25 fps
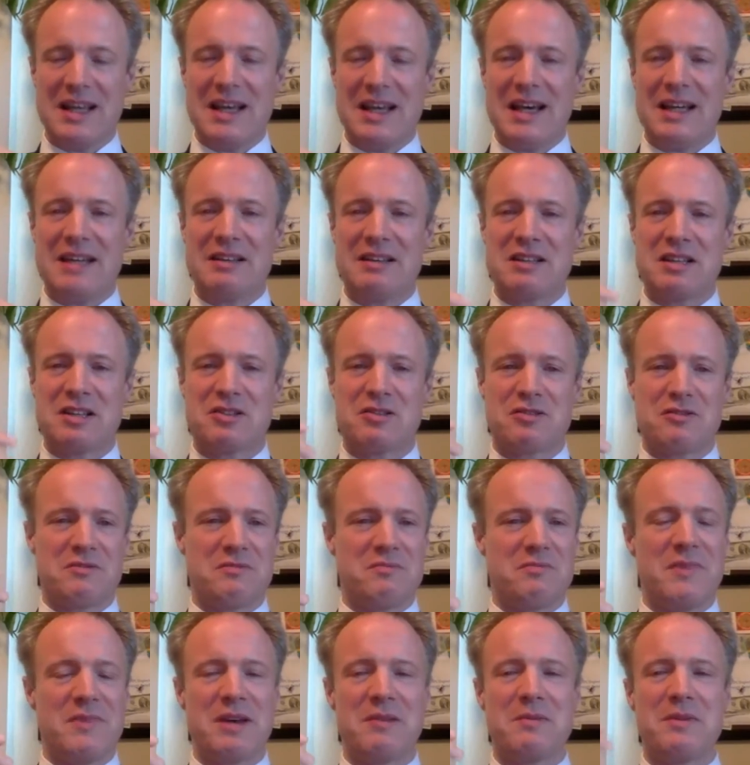And you just,
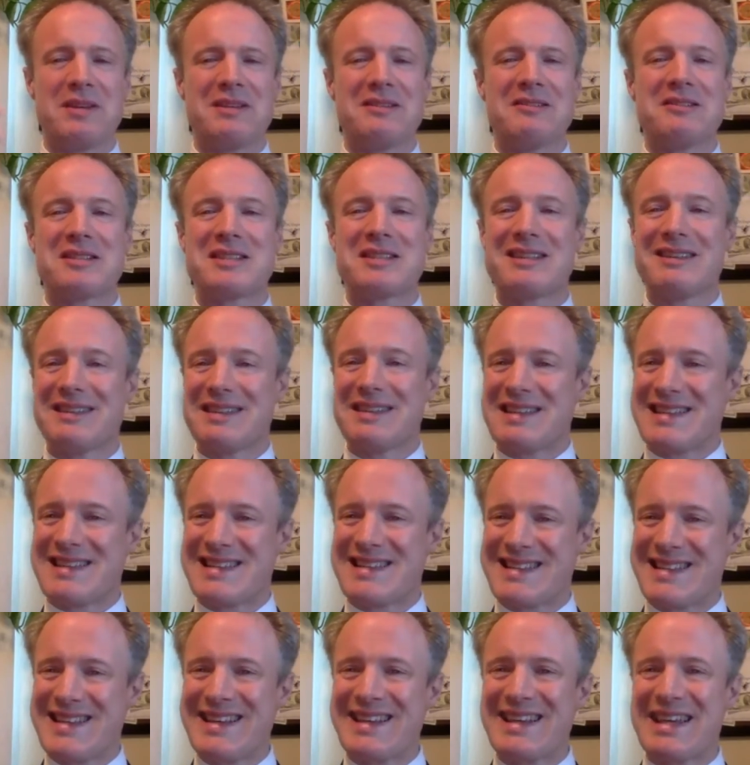maybe you're still in the
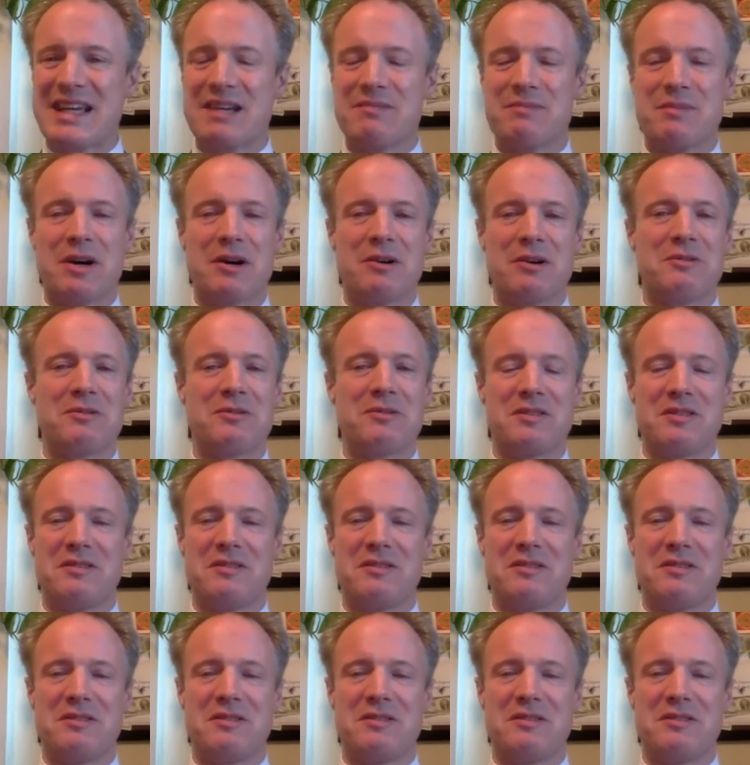seeking mode.